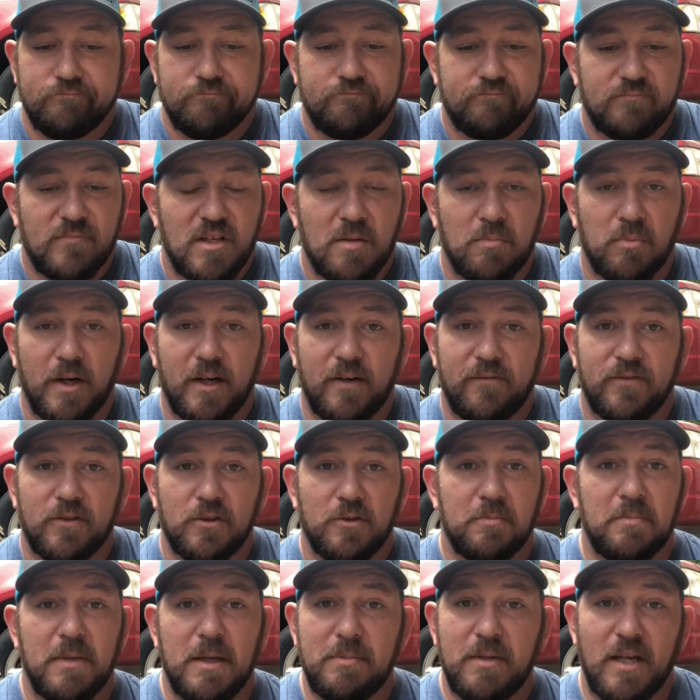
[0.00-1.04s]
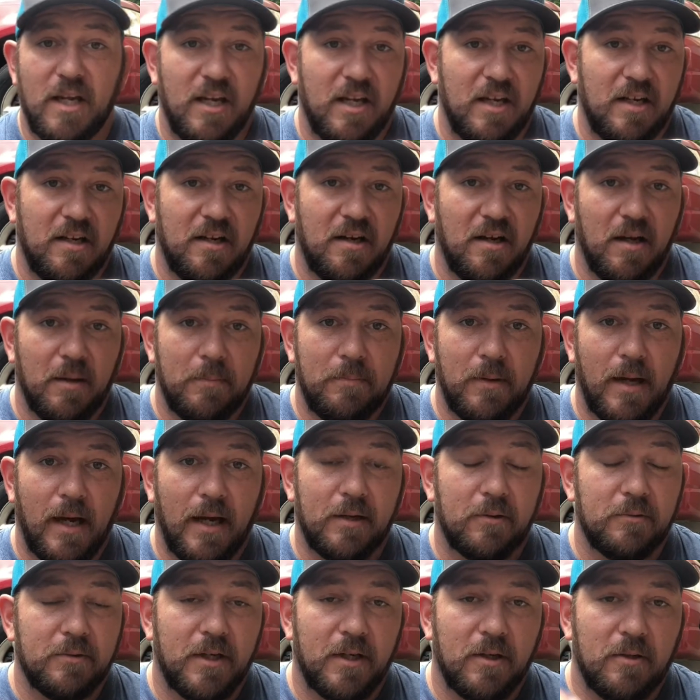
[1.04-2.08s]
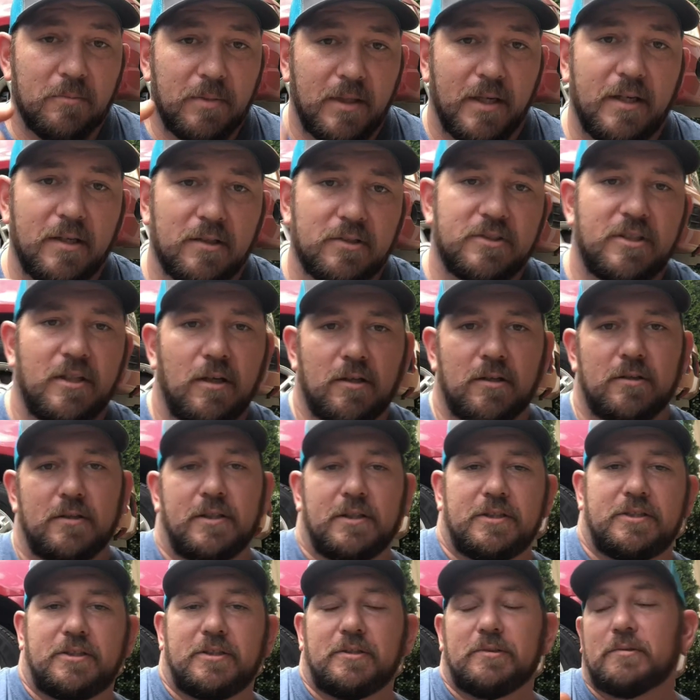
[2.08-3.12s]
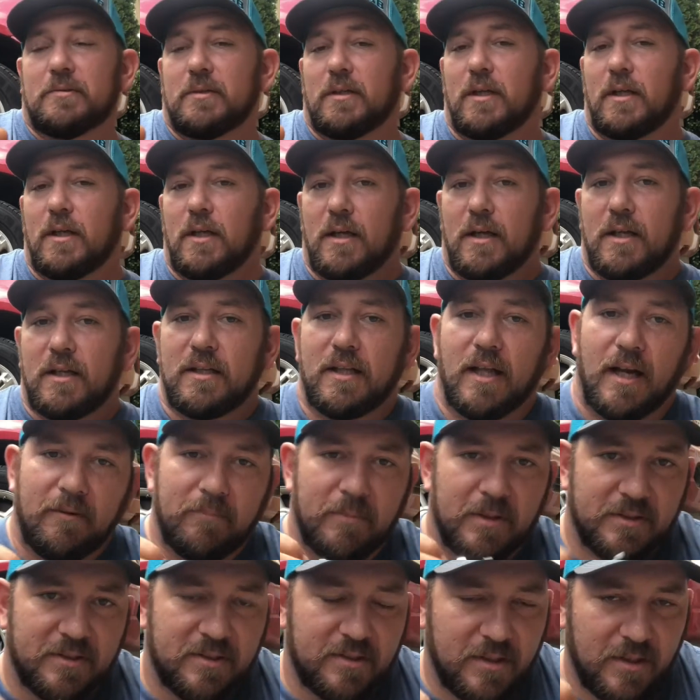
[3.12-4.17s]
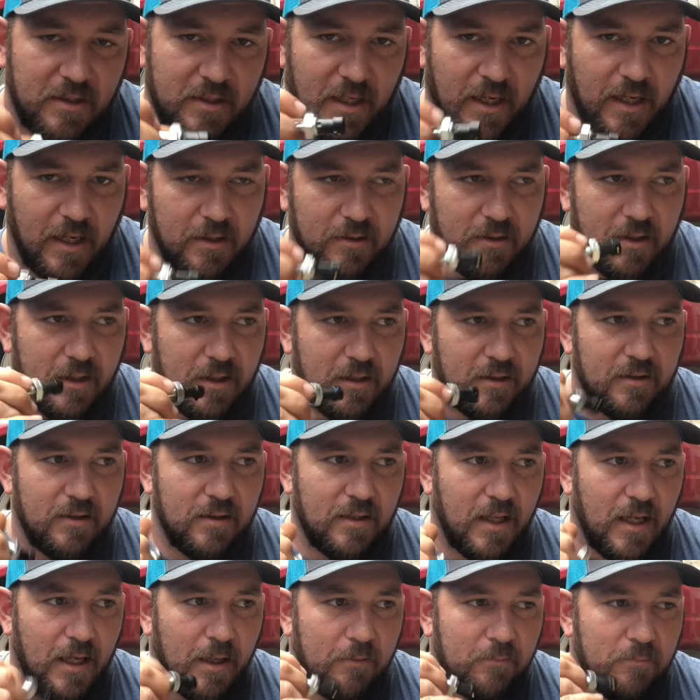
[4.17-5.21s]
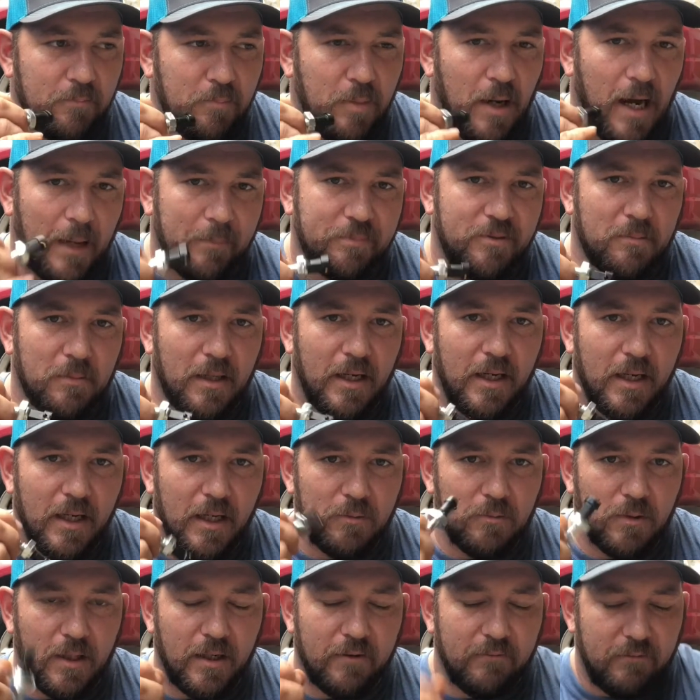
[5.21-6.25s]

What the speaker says: the brake fluid maybe ate it up. I don't know. But here's the other issue that that popped in my head when